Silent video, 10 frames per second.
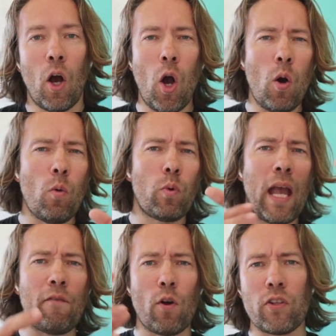Oh, we
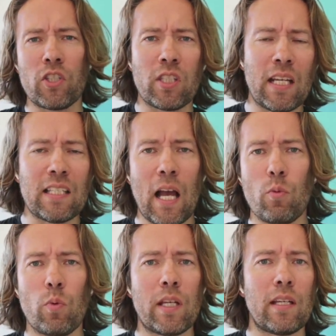have all these things, how
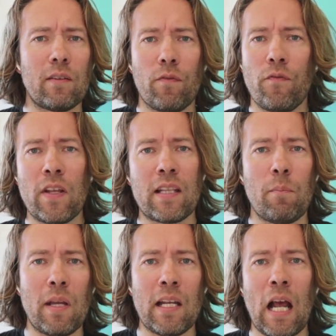do we fit
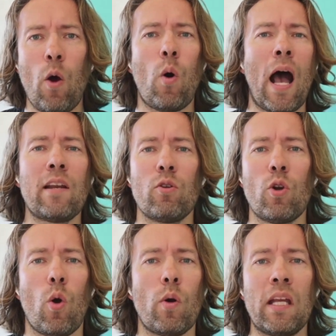them in? Oh, I don't
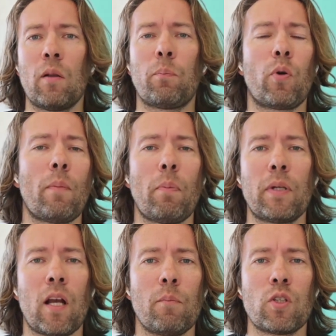know, it'll
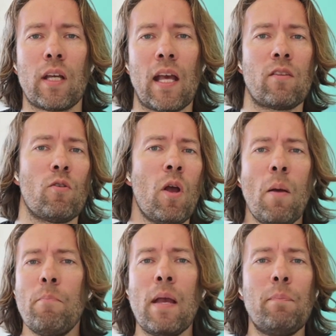probably come together.
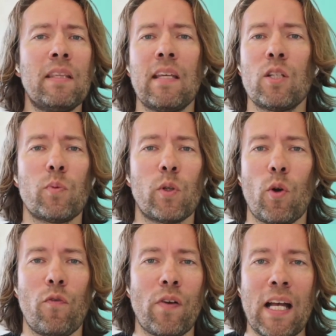Maybe things will
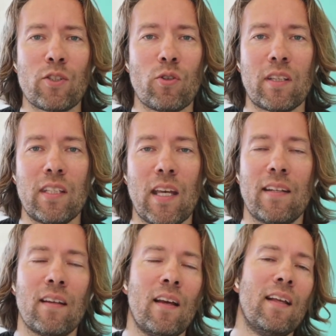go faster at the
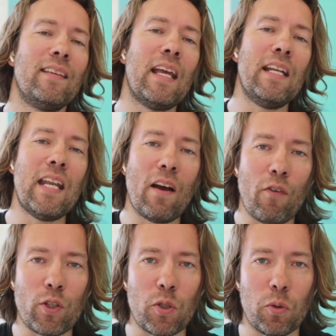end. They
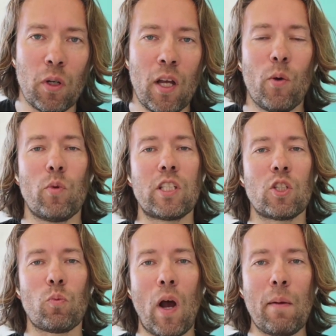never do, which
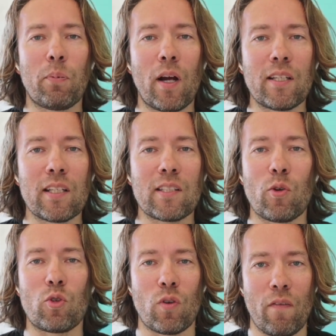is why projects that
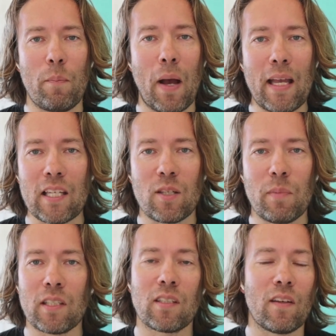are driven by
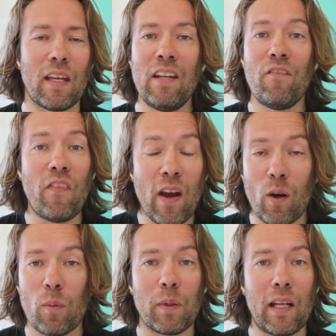estimates
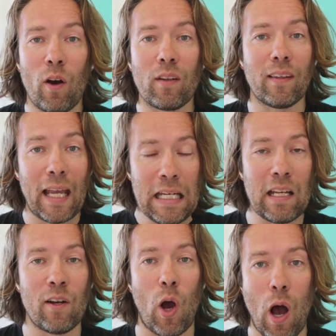invariably are late
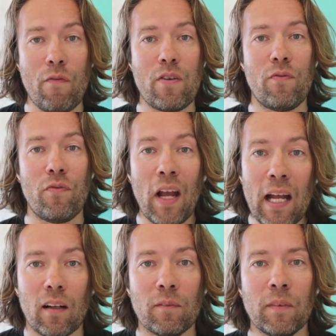and often
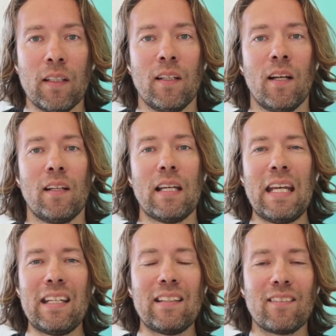fail.
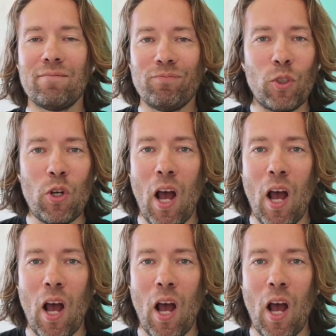You're